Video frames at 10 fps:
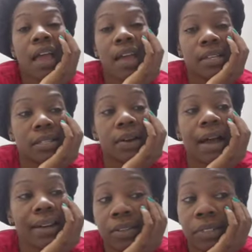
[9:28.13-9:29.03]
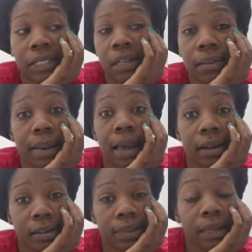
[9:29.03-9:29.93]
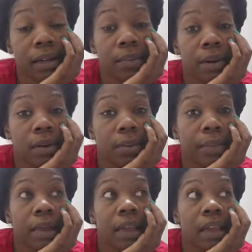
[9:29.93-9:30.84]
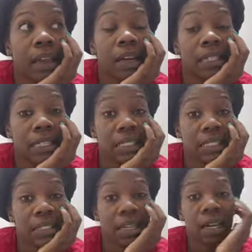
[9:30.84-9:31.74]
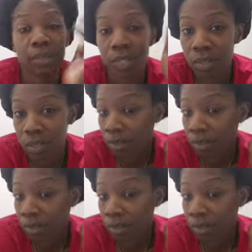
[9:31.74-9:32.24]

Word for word: So, I don't really unpack when I come home. Unless it's time to do some